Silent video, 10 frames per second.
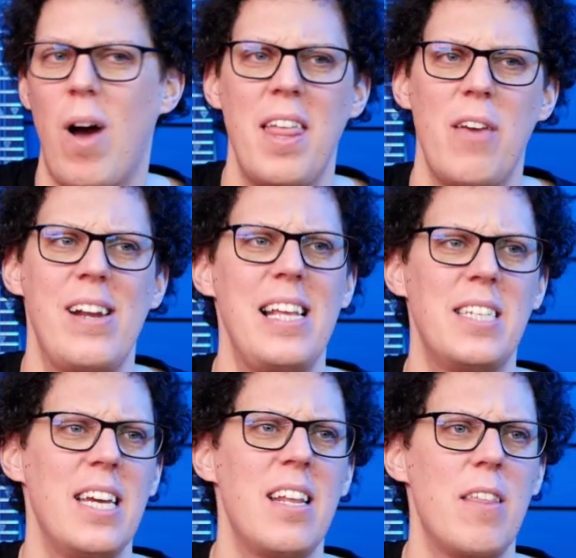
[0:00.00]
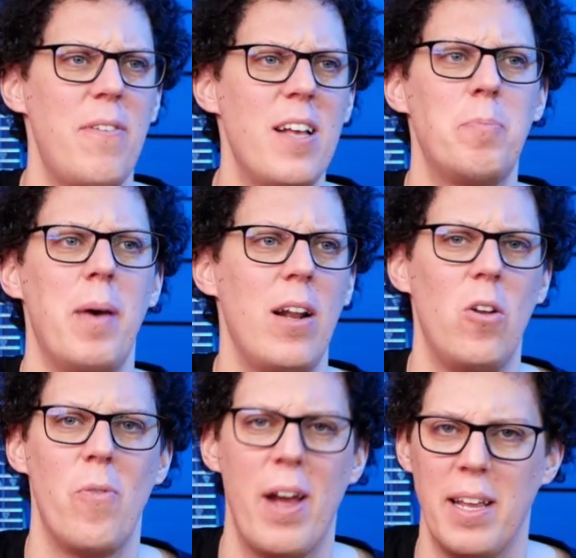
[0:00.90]
why are they releasing another fuzz
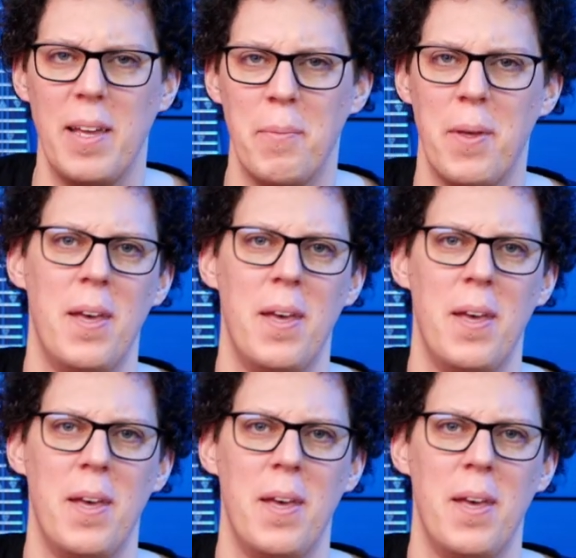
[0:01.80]
pedal already?